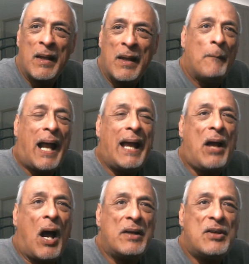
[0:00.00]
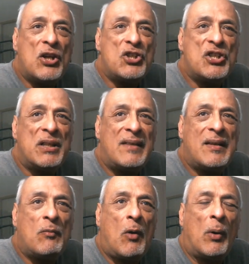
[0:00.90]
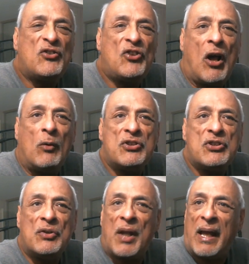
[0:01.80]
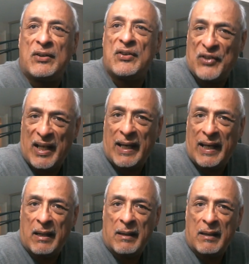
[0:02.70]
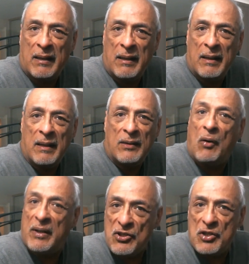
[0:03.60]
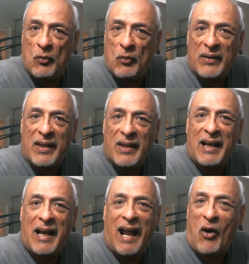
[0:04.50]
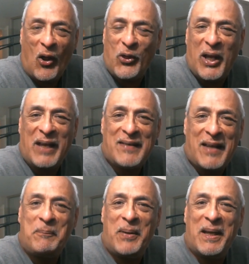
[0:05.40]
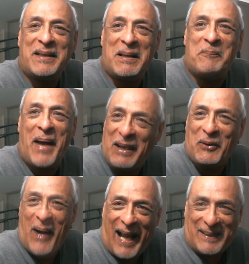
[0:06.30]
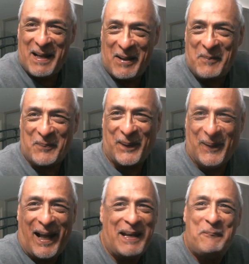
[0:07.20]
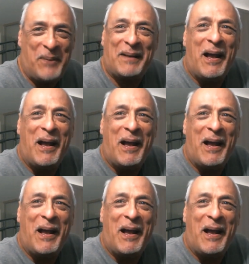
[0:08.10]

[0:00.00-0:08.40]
But I auditioned. They said, well, what song would you like to sing to audition with? And of all things, I picked a Bacharach number. I didn't